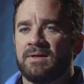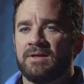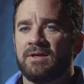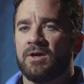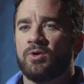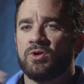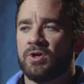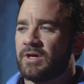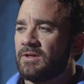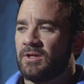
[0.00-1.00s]
You
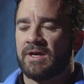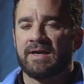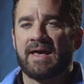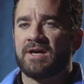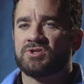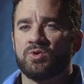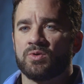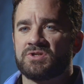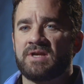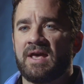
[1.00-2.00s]
look at guys who
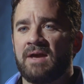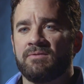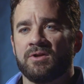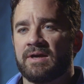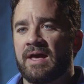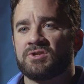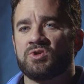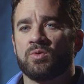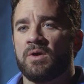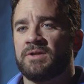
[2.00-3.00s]
are saved, and look at guys
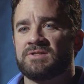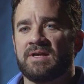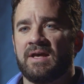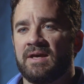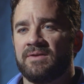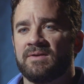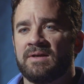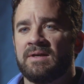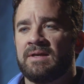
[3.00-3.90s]
who are unsaved,